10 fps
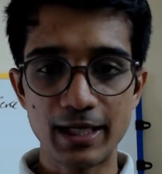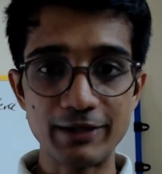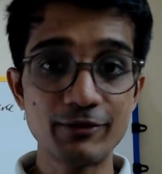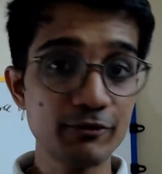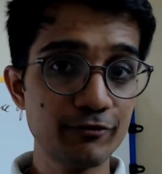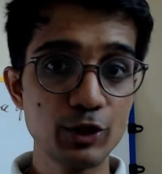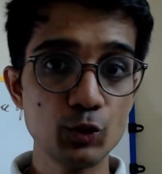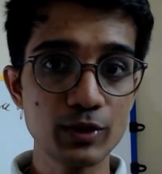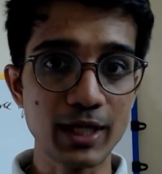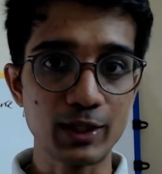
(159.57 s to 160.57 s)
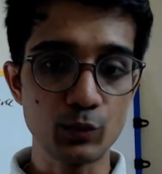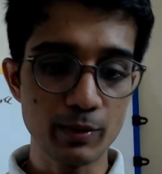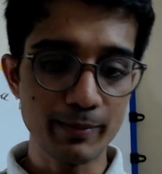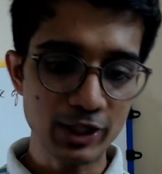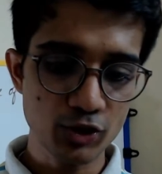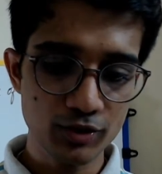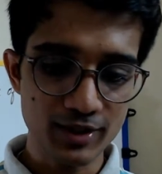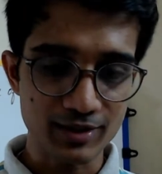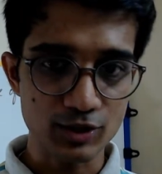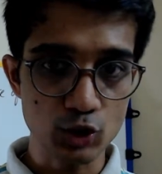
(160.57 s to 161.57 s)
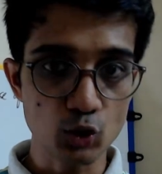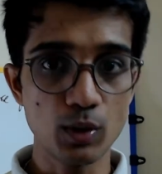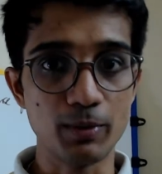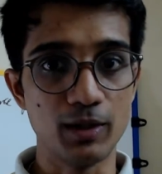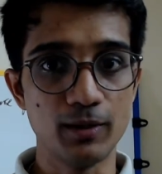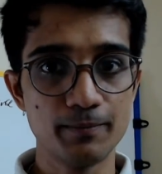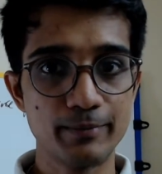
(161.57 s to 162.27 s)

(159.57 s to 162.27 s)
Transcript: Even if we do that, we make sure that is doable,